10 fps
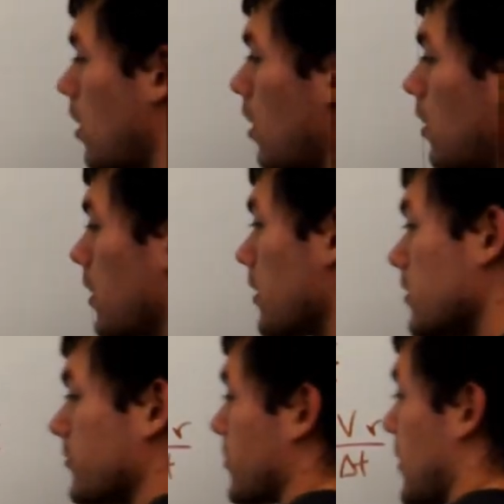
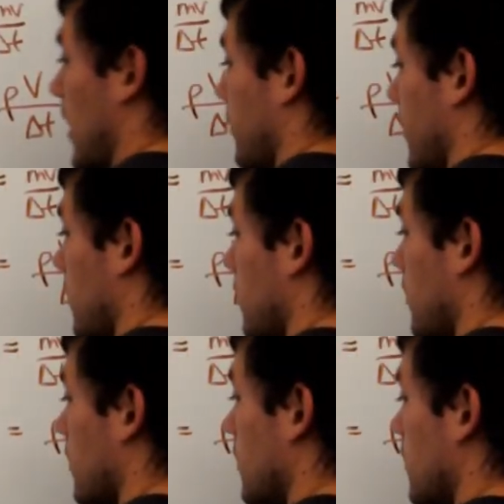R from back there.
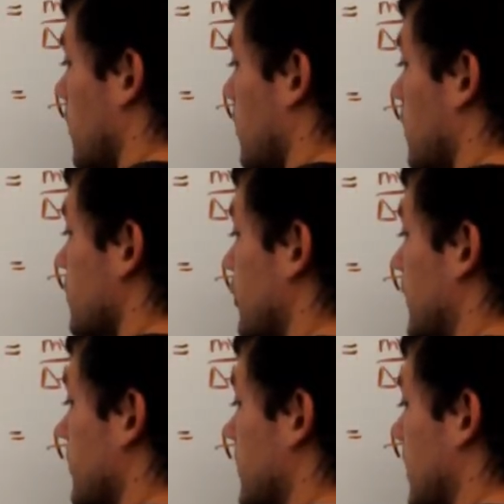So
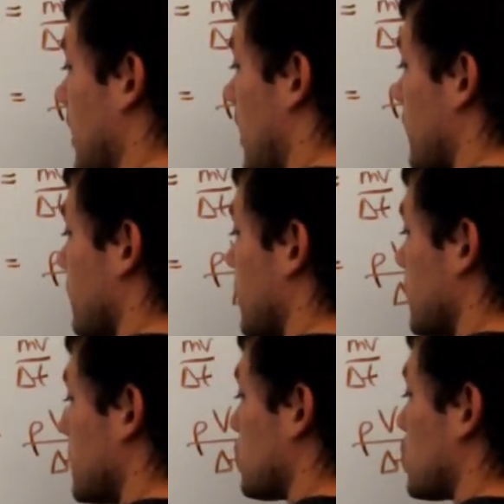here we can get F
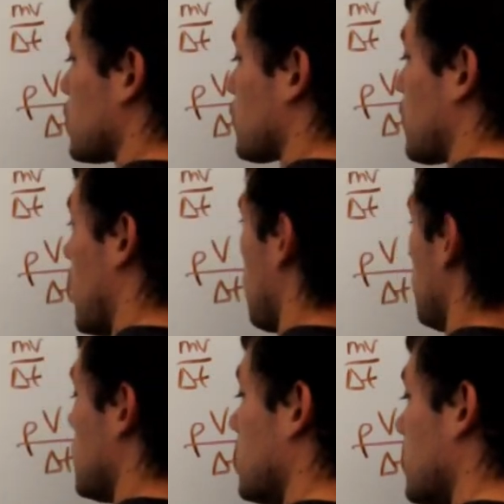equals
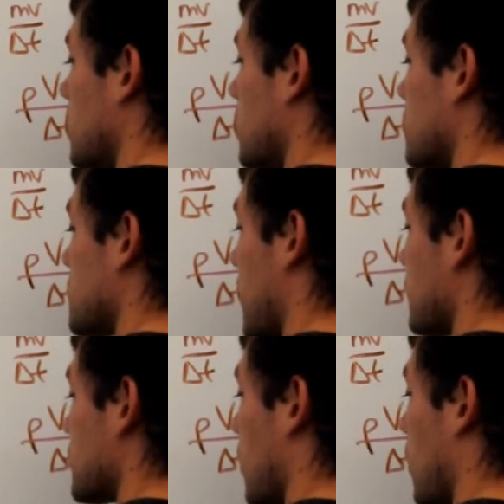rho
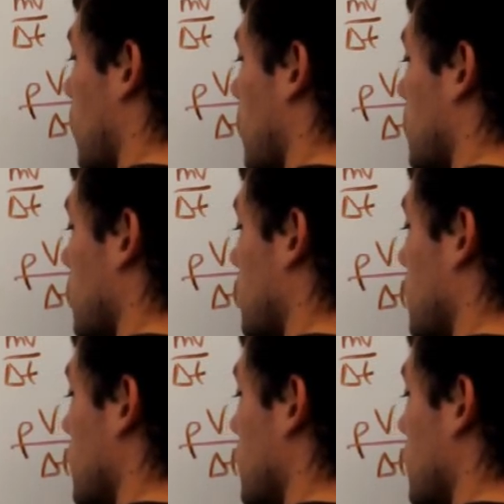times R